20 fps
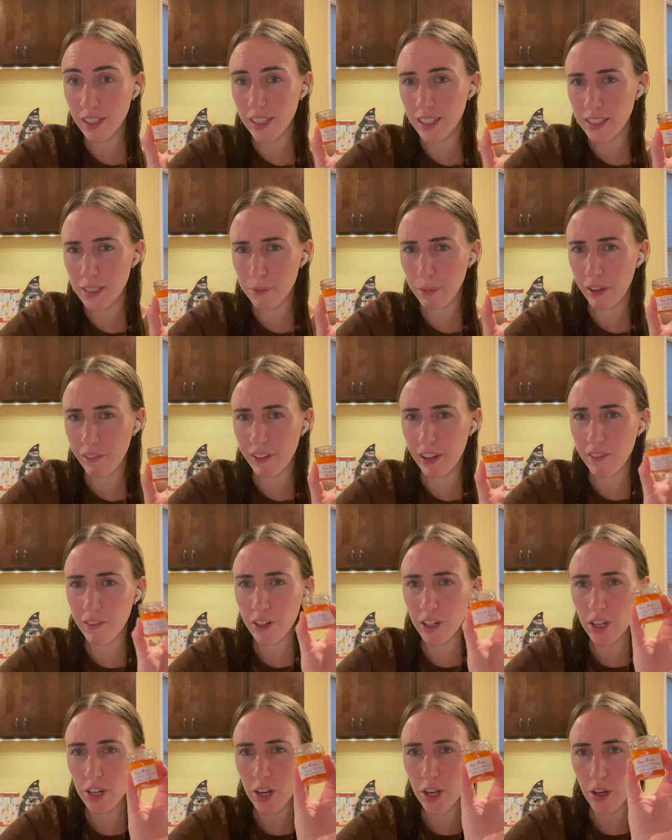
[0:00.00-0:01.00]
Is it my
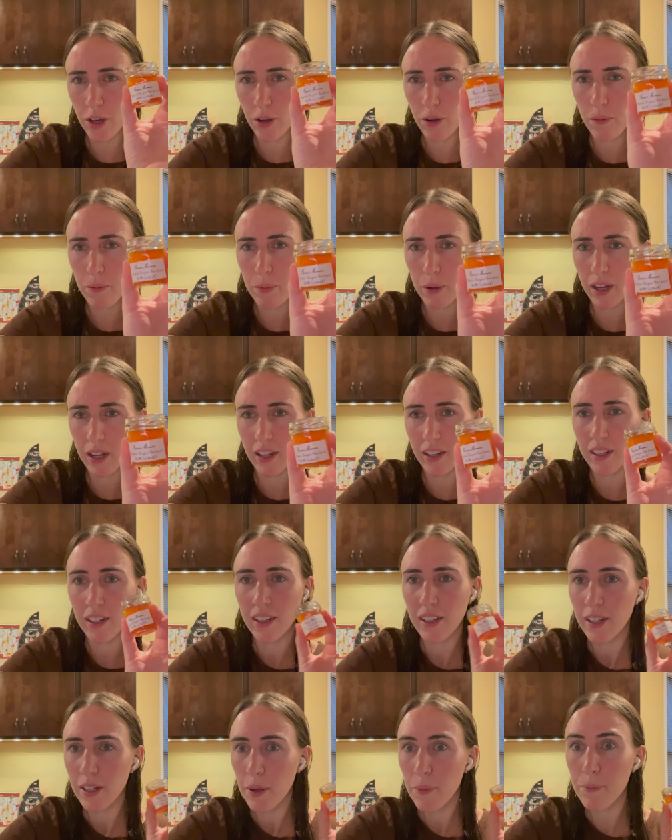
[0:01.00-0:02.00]
favorite? No, but
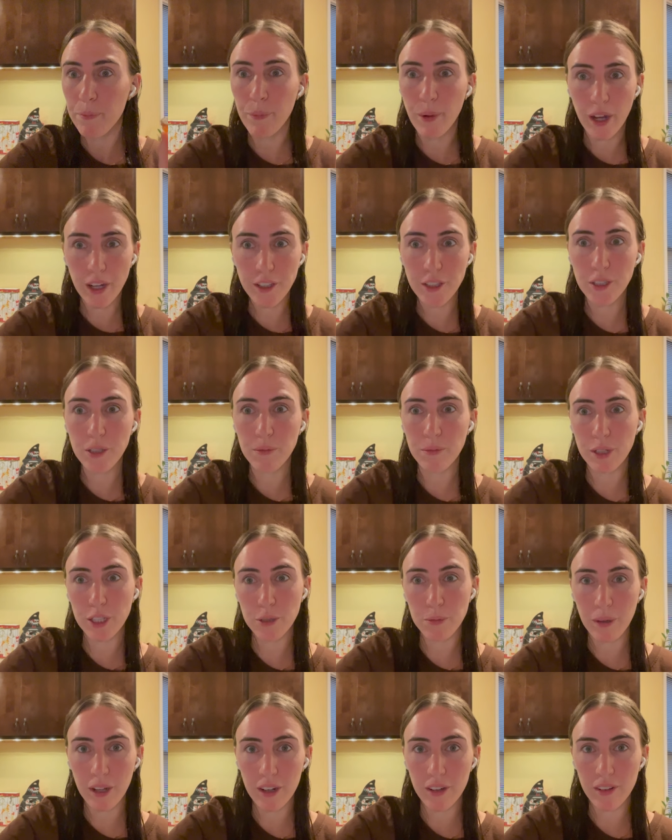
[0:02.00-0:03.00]
much,
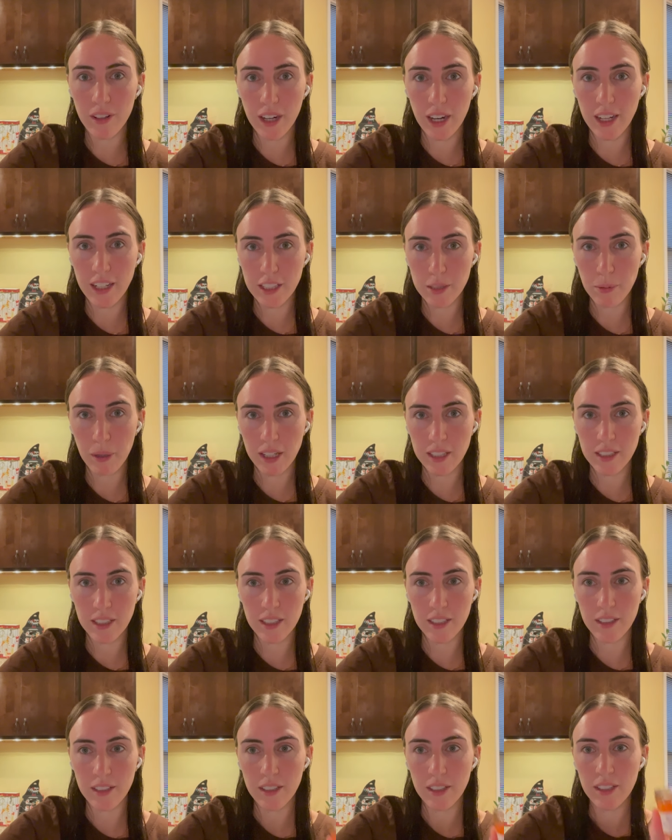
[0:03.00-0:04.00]
much better than I expected.